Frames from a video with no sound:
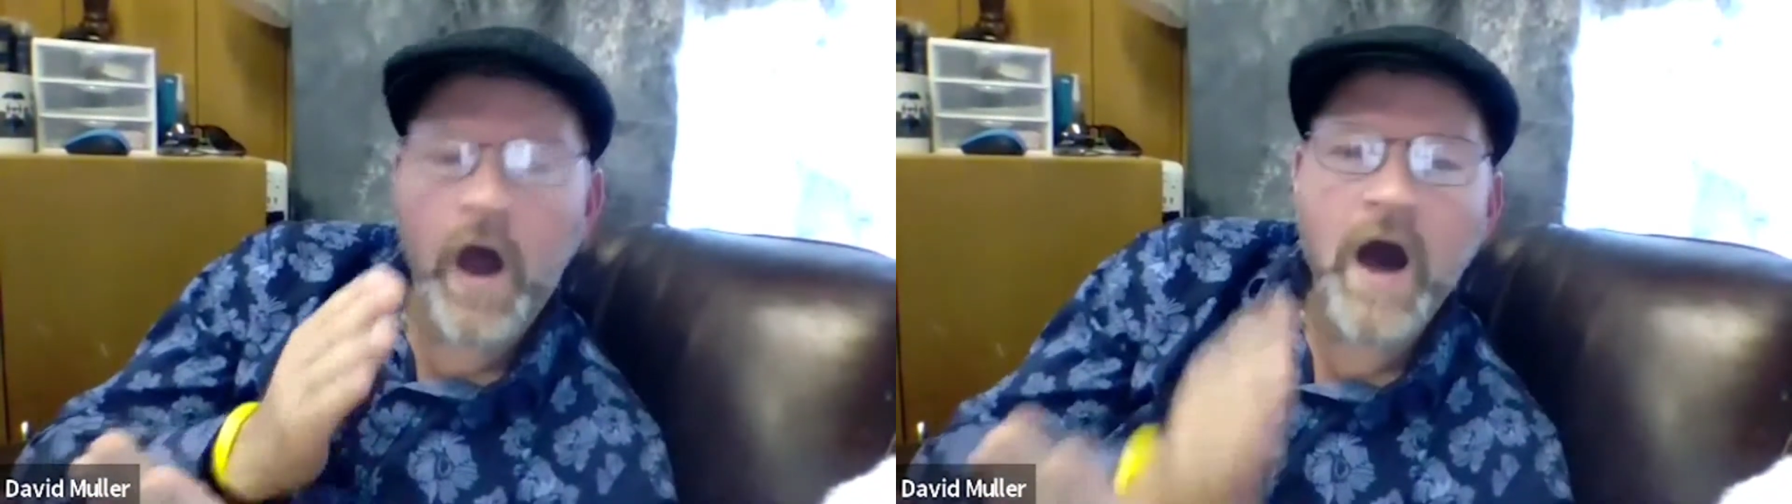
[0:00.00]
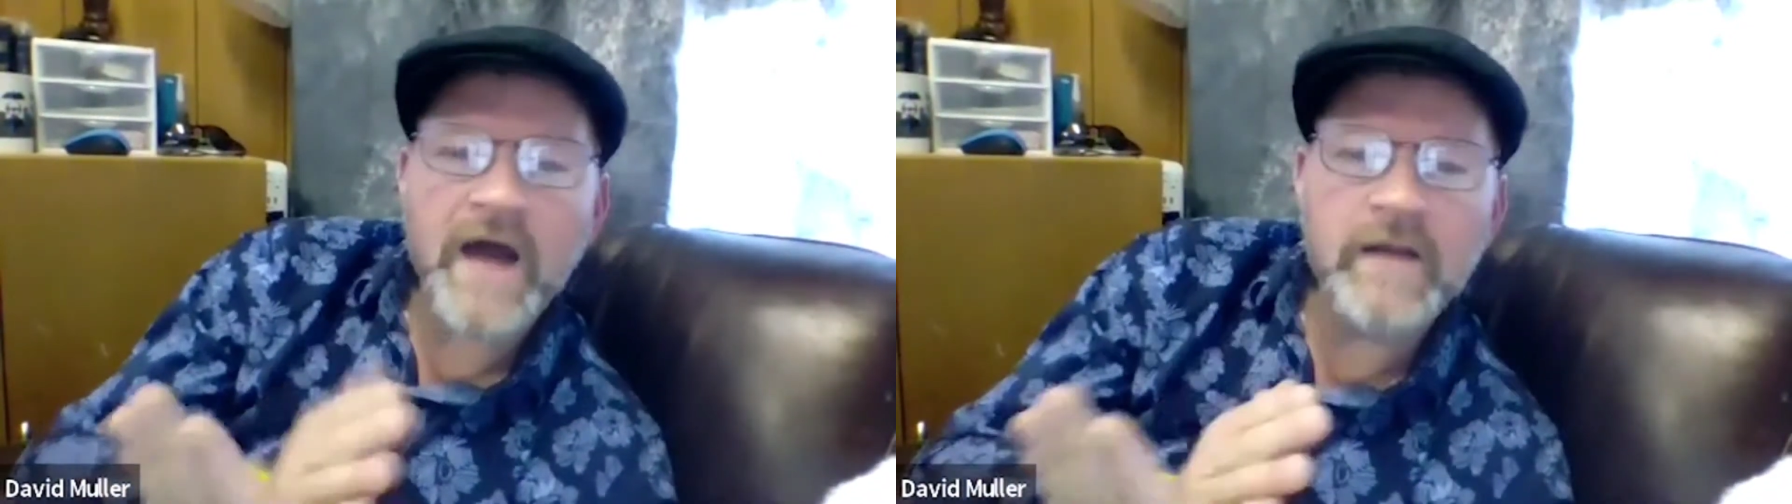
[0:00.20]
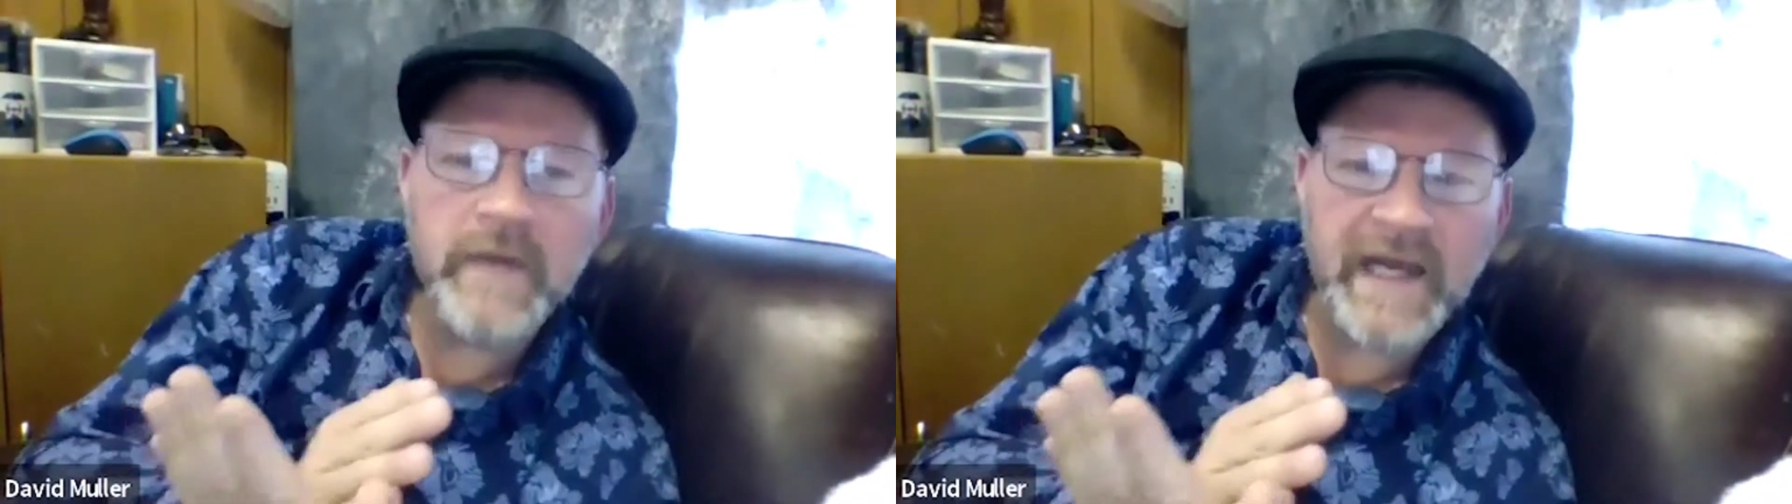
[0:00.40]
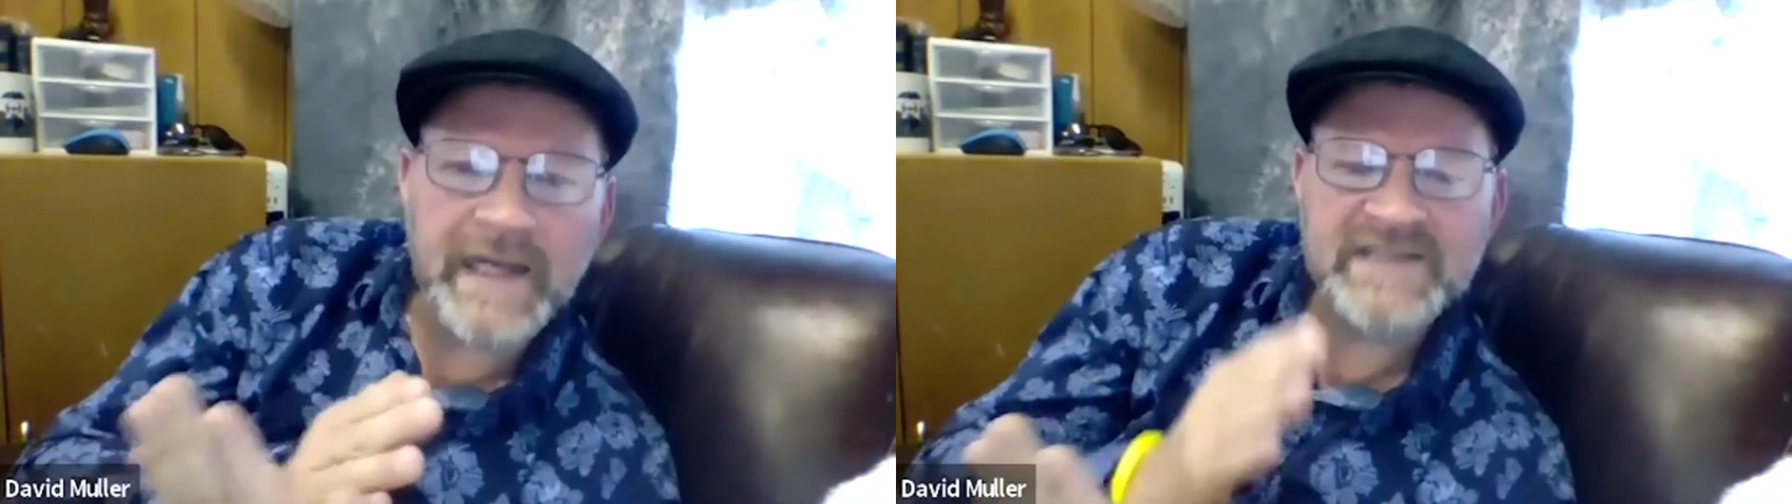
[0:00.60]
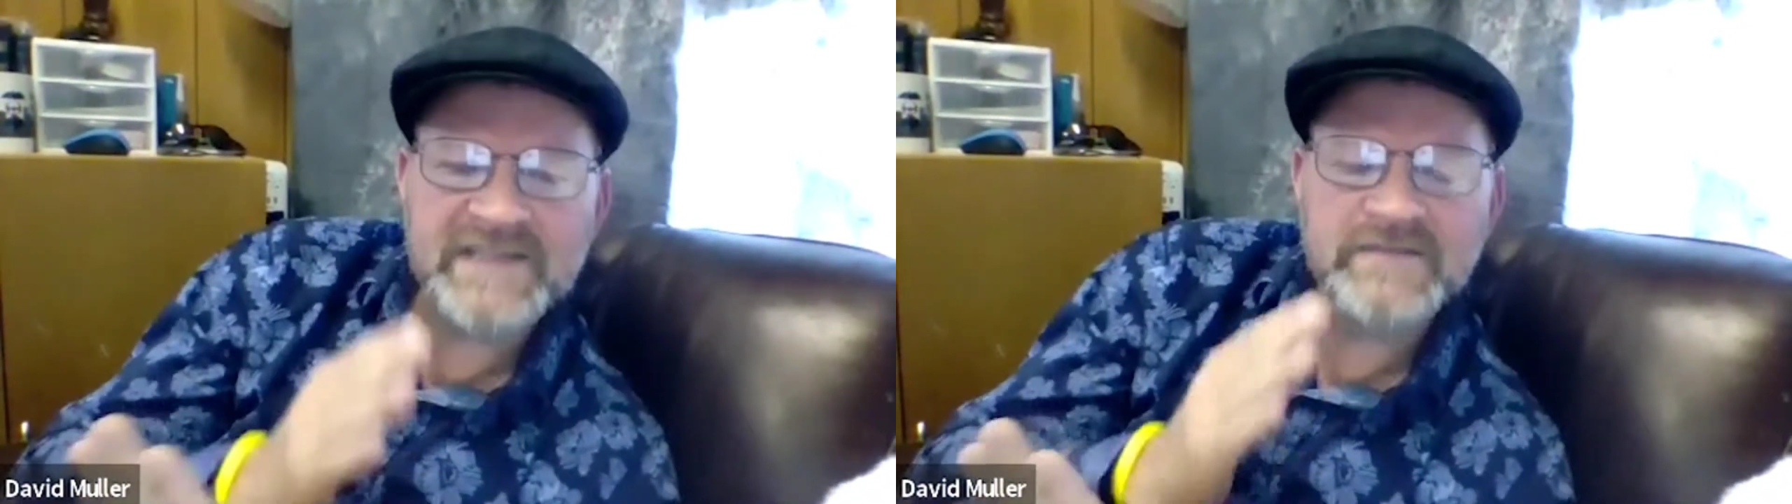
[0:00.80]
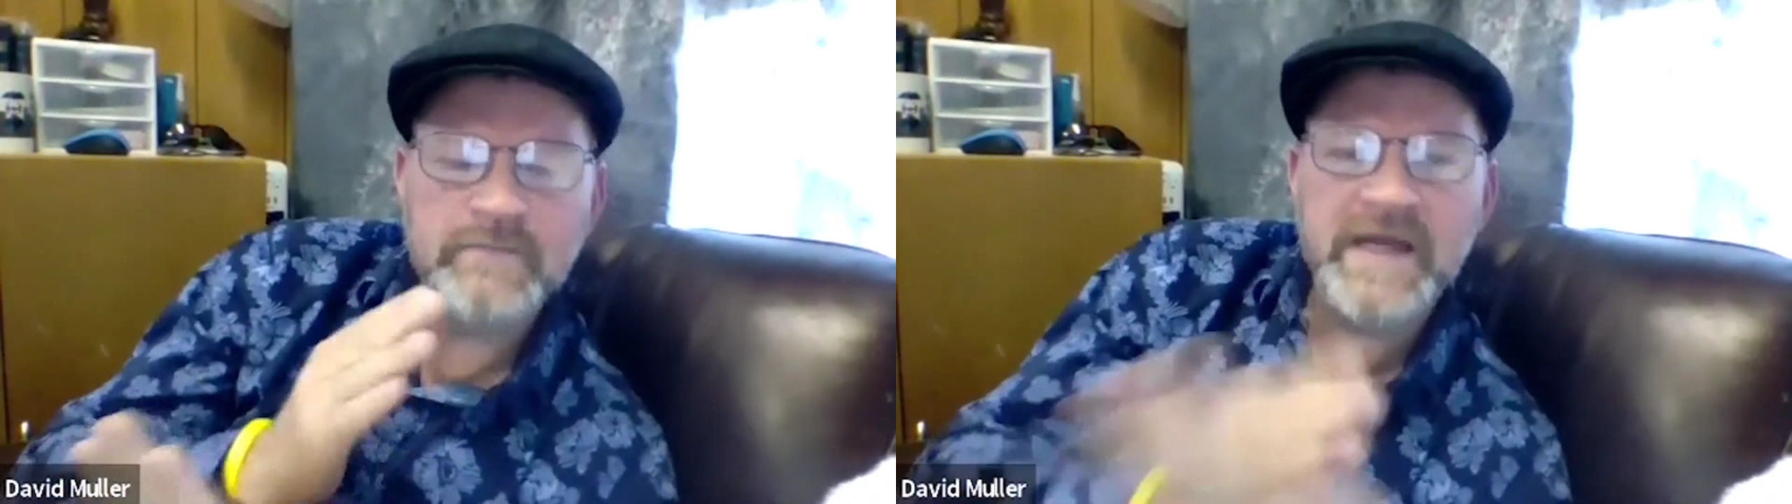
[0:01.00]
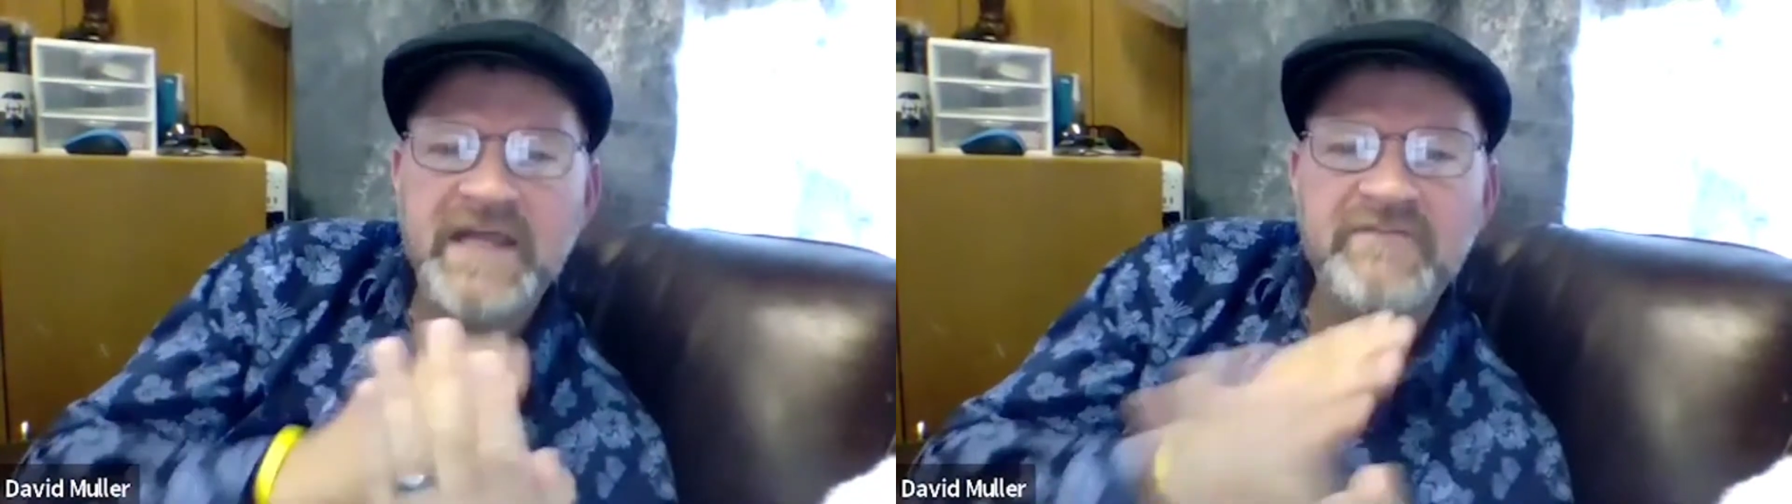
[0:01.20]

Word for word: automate as many